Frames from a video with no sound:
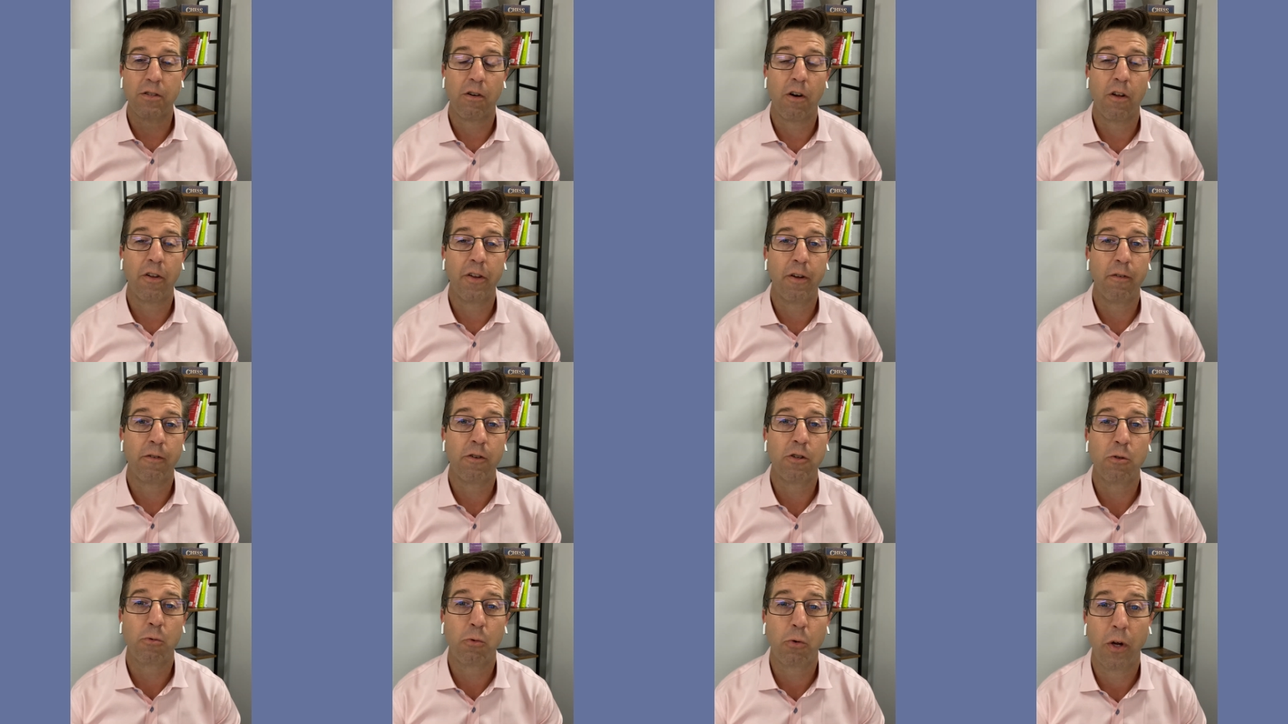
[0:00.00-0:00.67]
all the
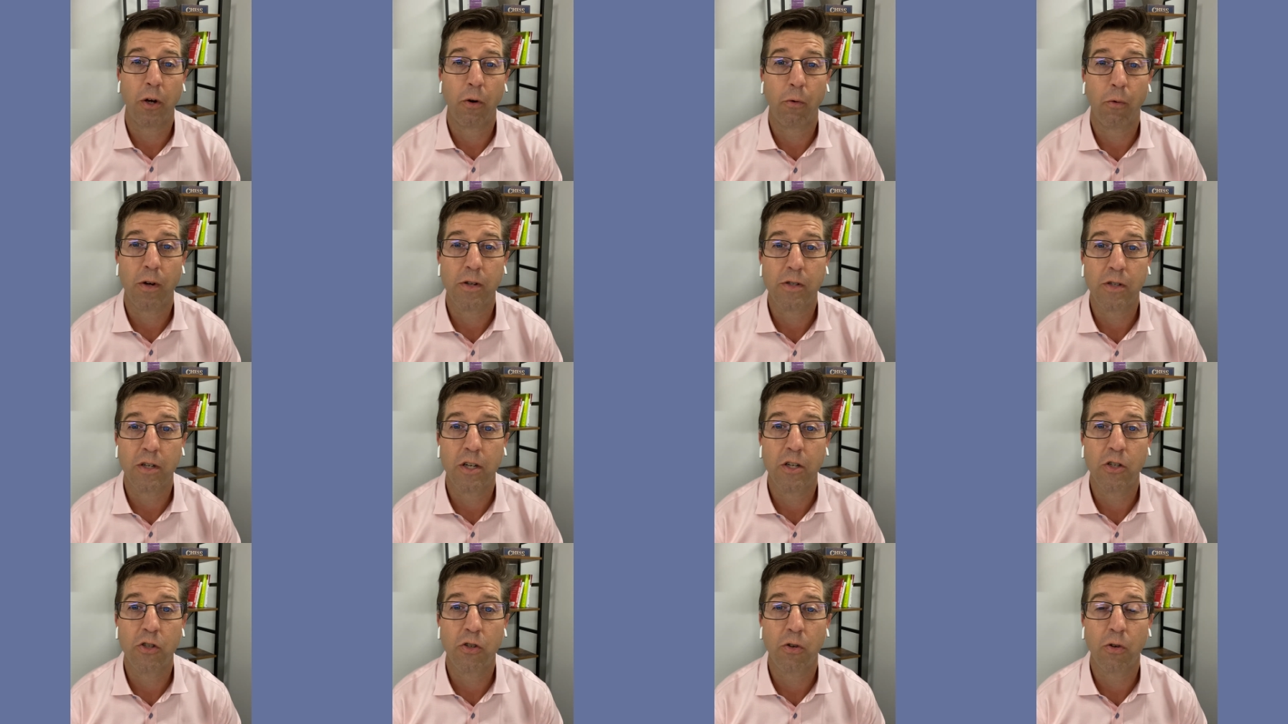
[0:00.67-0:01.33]
difference between
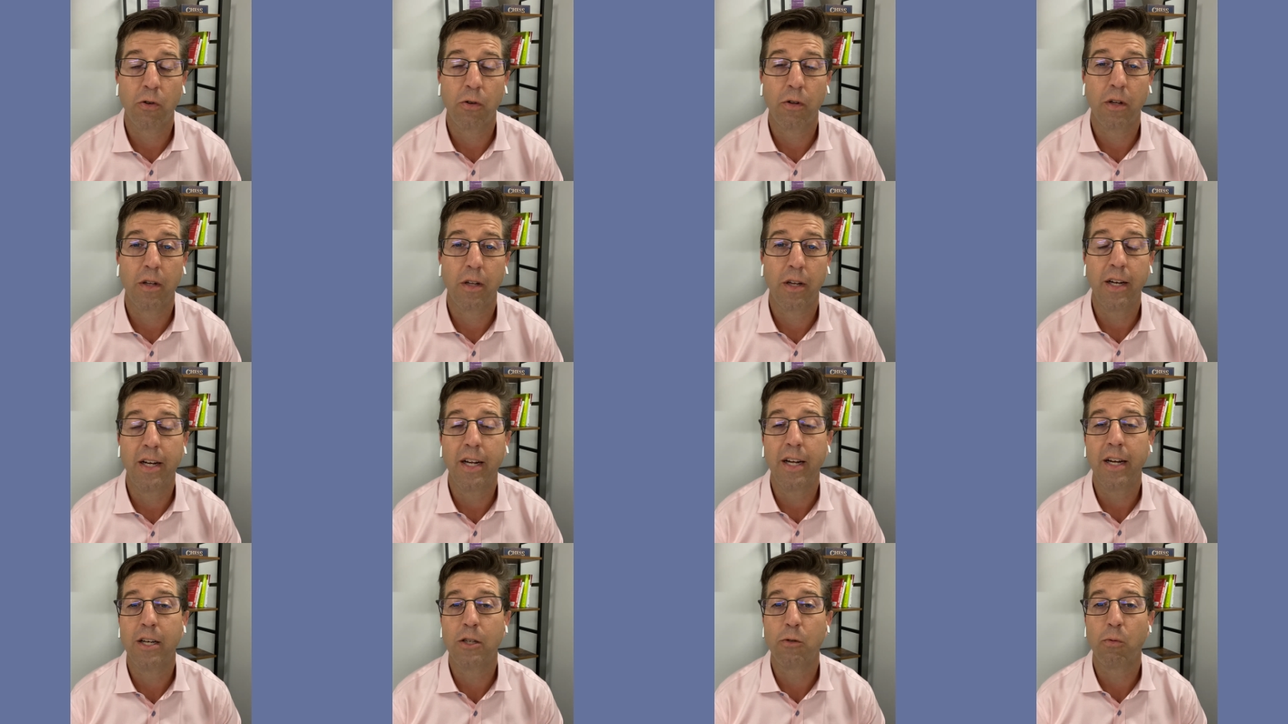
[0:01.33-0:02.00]
residential
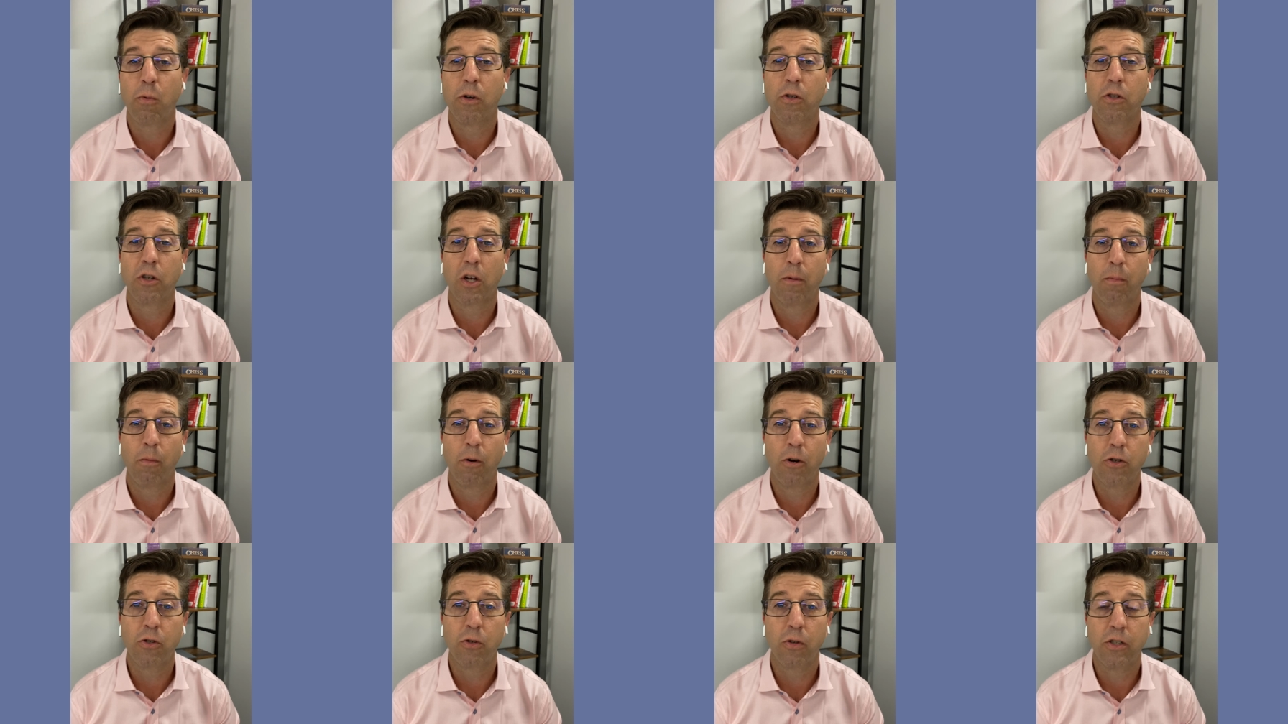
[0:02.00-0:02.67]
lending as well as
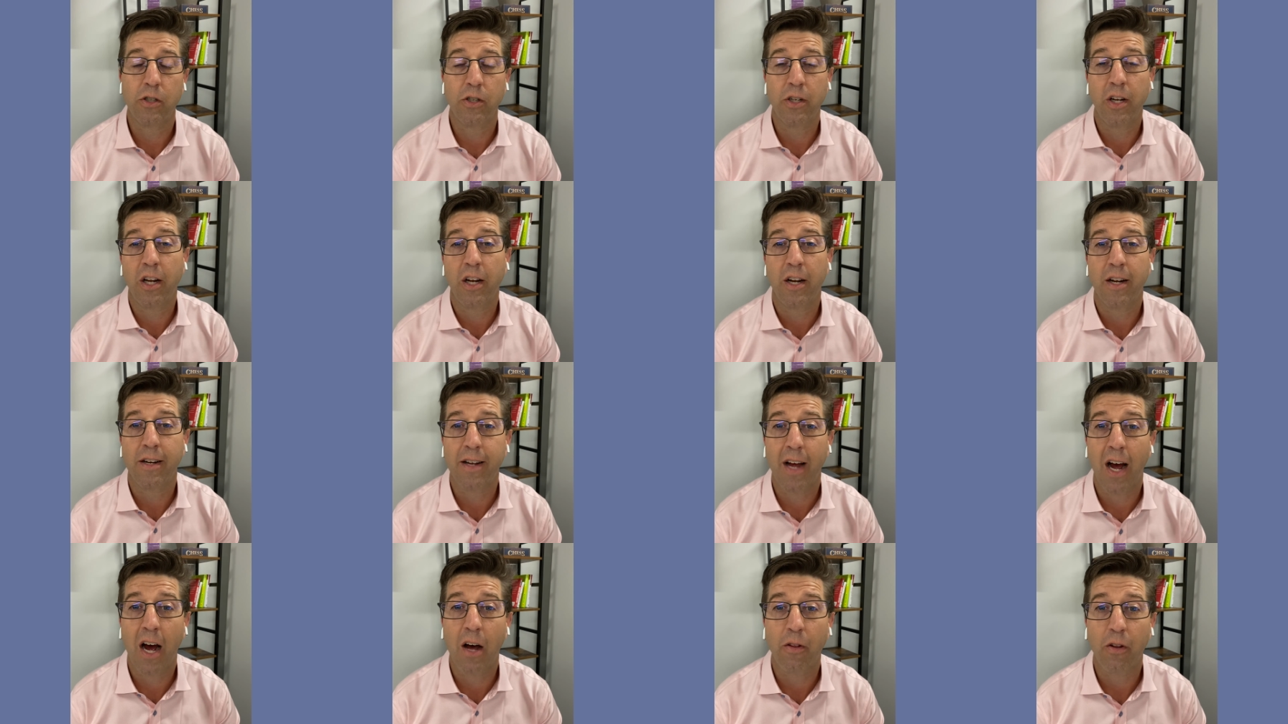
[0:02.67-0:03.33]
commercial, that you need to
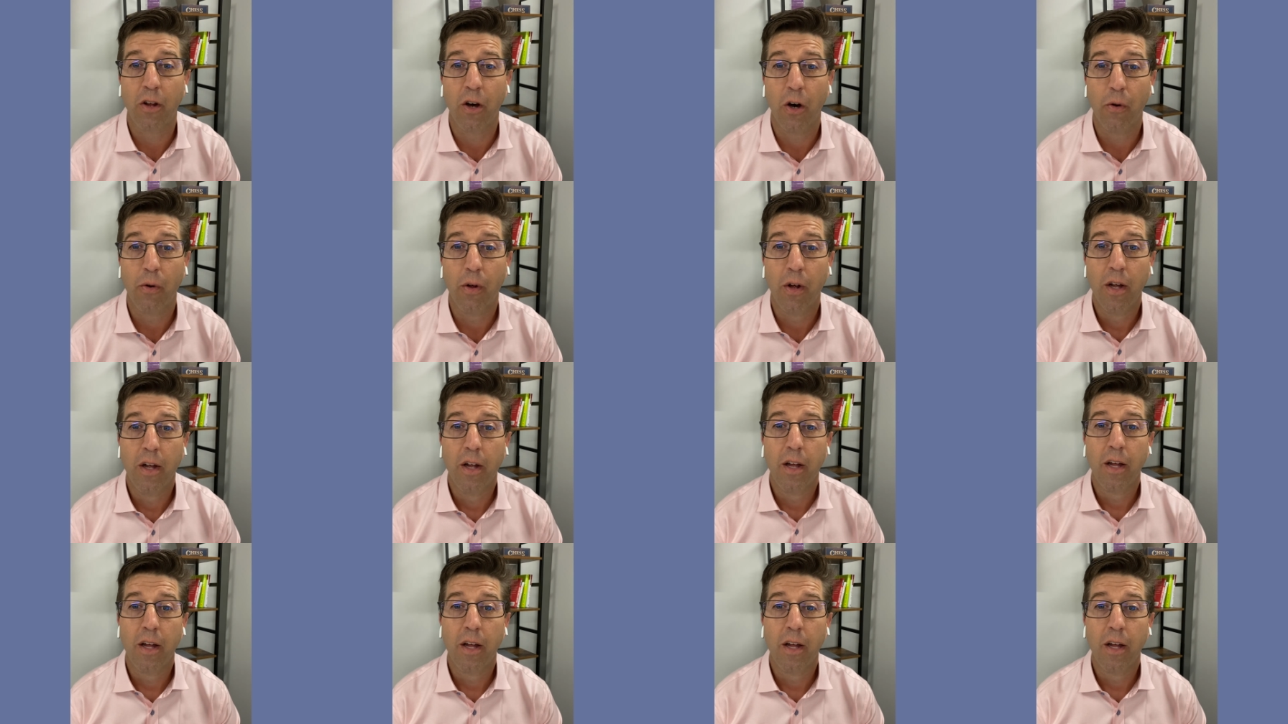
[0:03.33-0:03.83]
download.